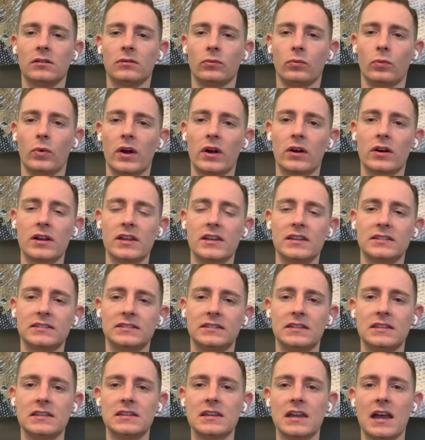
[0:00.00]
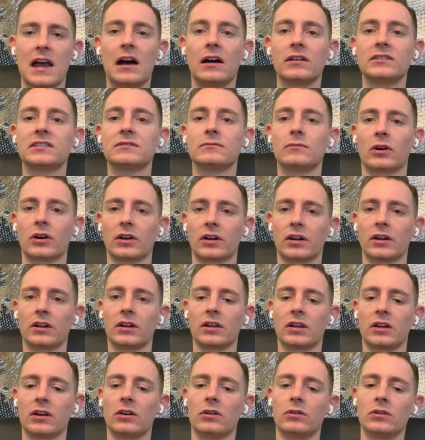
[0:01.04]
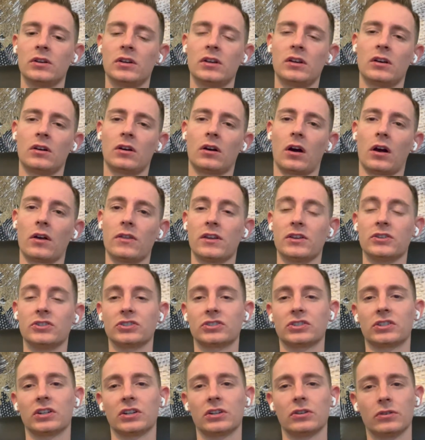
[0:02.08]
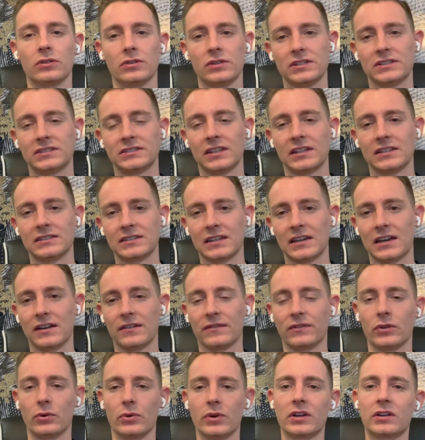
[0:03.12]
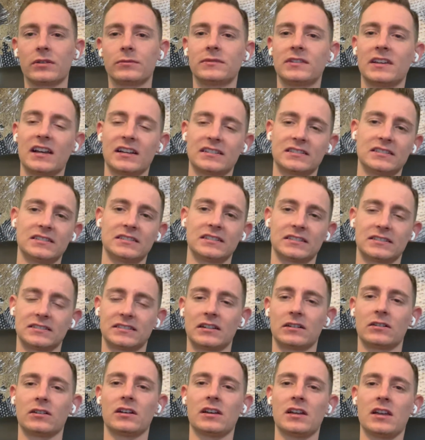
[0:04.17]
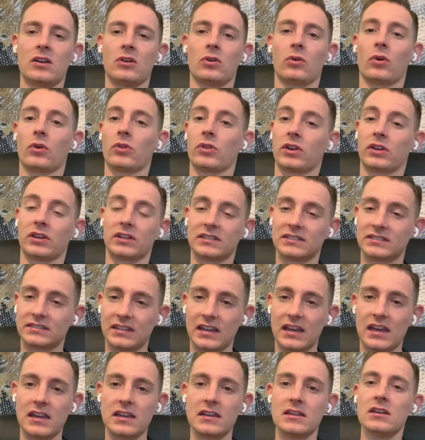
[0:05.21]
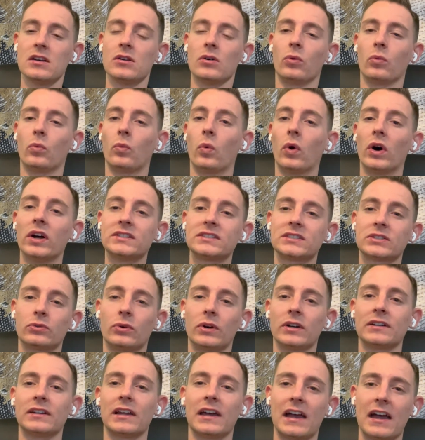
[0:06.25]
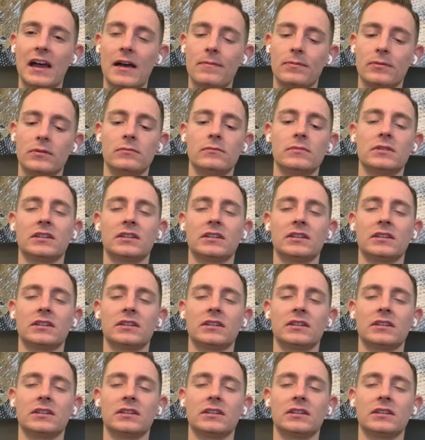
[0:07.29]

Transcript: Where is the housing market going to go? Are they just going to go to these states that have low income taxes, etc.? Or are they going to stay? What's going to happen?